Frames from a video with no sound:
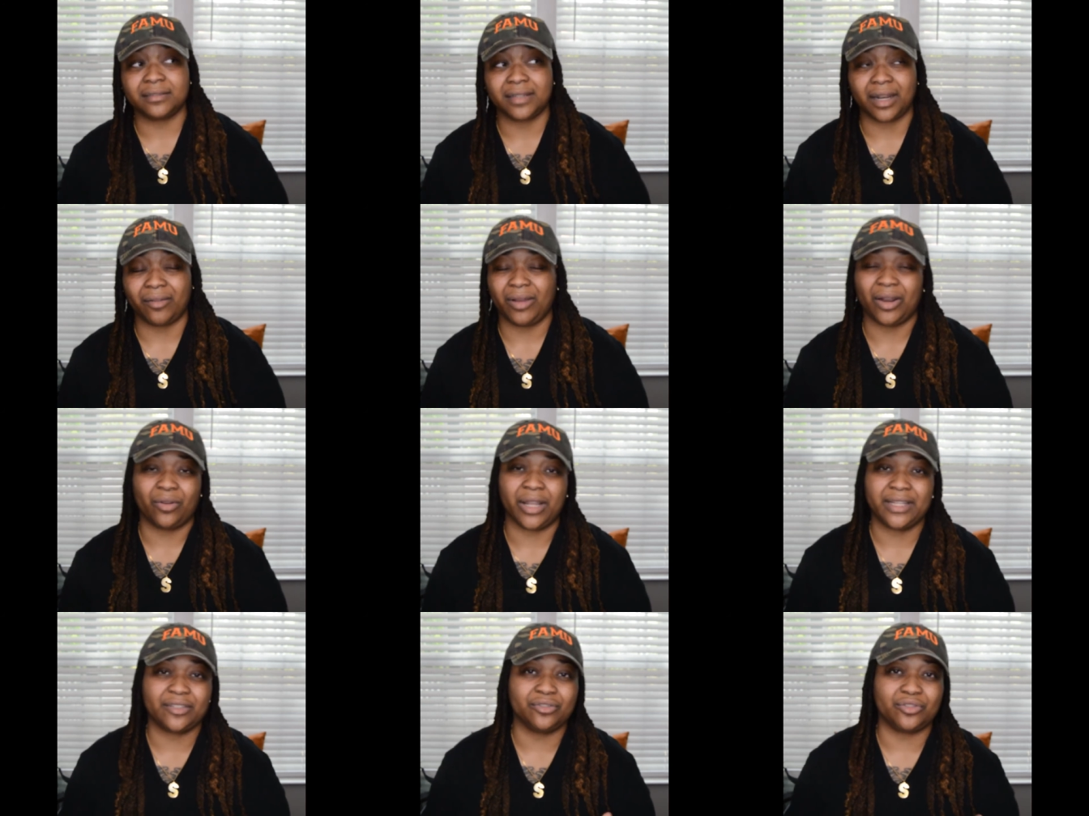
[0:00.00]
don't
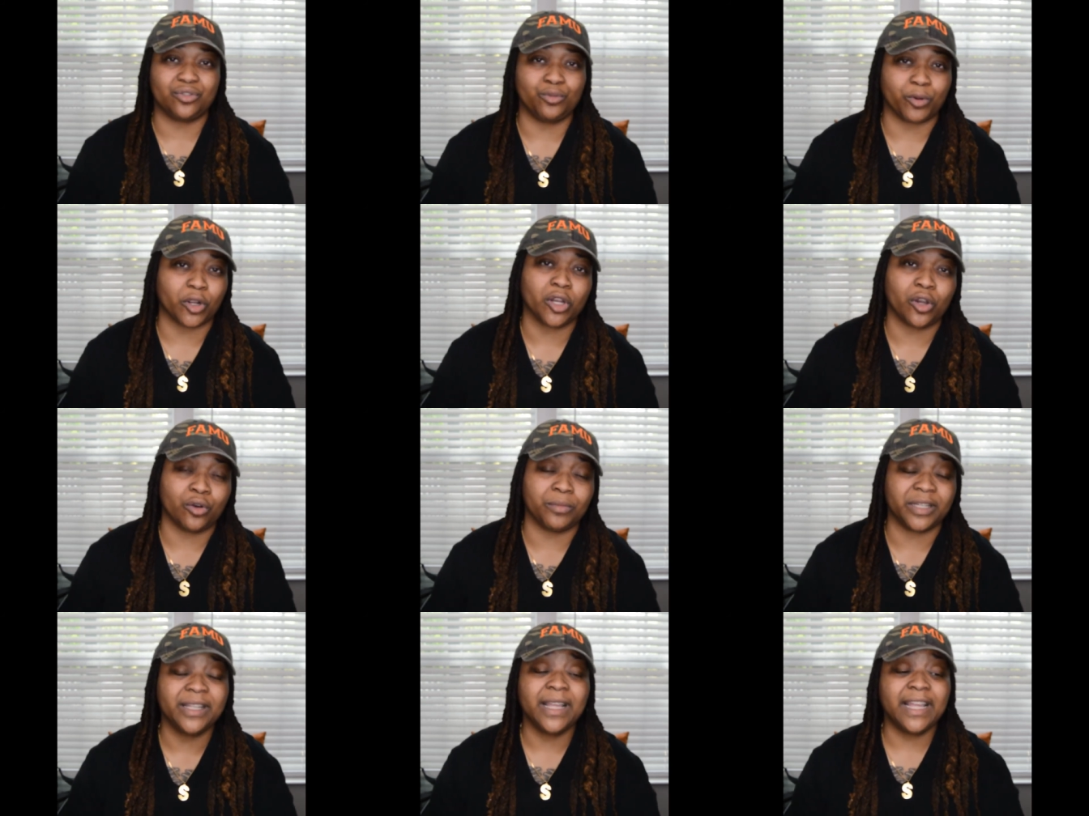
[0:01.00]
like to use dupe or clone,
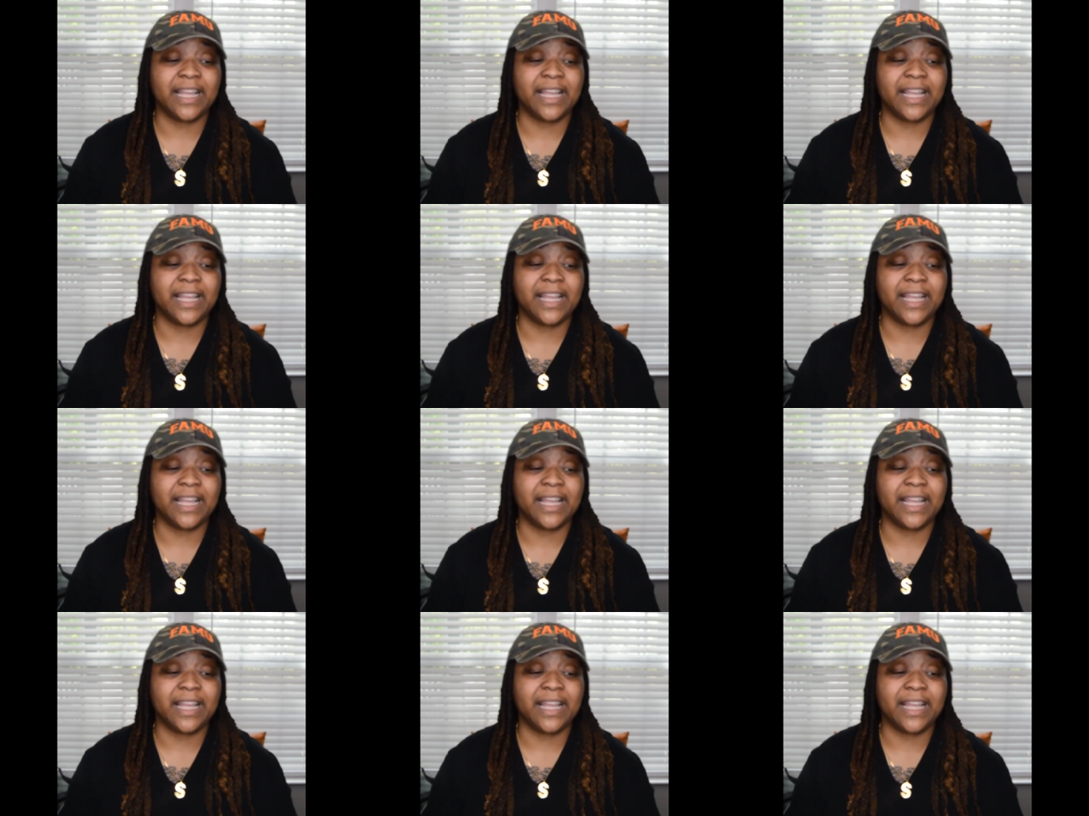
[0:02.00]
but